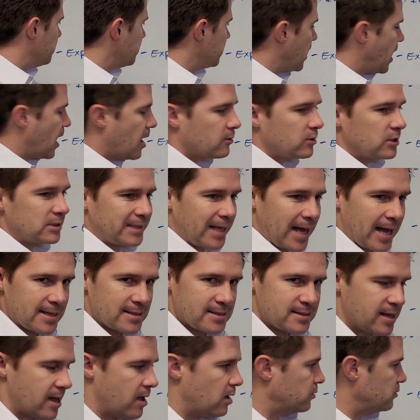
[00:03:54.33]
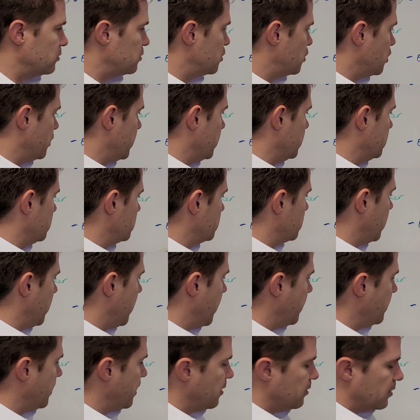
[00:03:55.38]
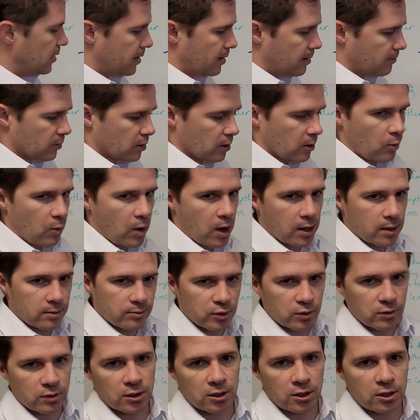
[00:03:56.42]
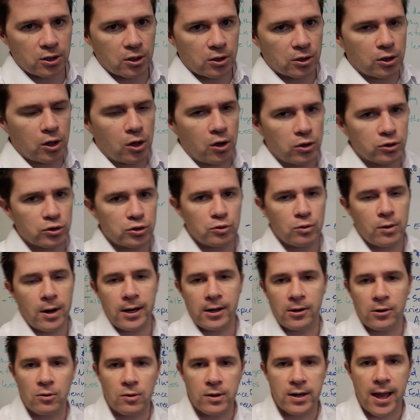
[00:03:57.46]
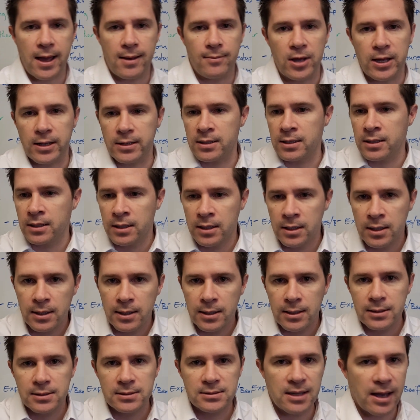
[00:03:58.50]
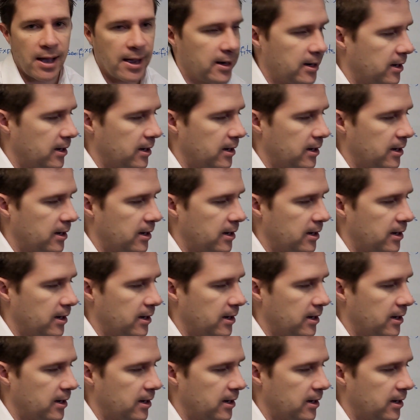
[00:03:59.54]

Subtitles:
How does that sound? Good. Okay. And then I'm gonna walk through the close, credit or debit, sign